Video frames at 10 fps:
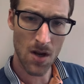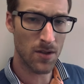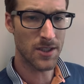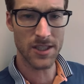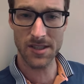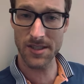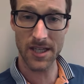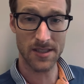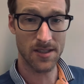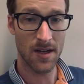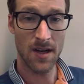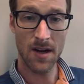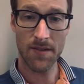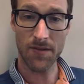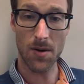just
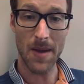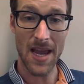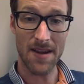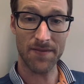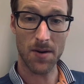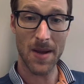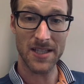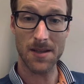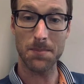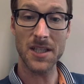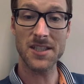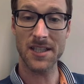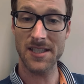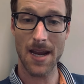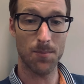from a simplistic
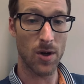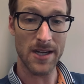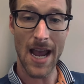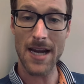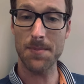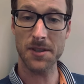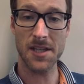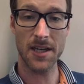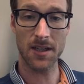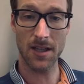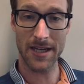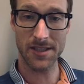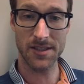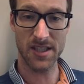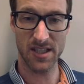standpoint, 80% of
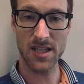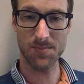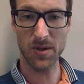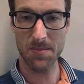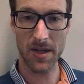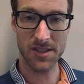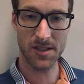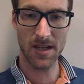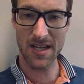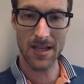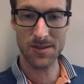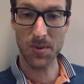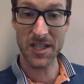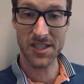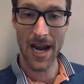collections is
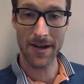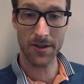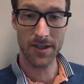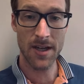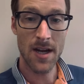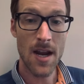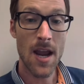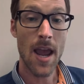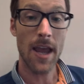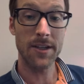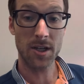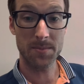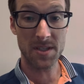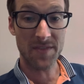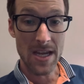pretty standard. In
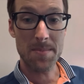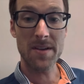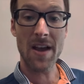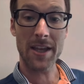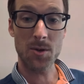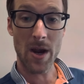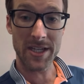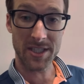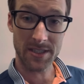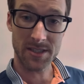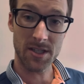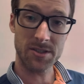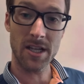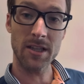terms of EBITDA valuations, there's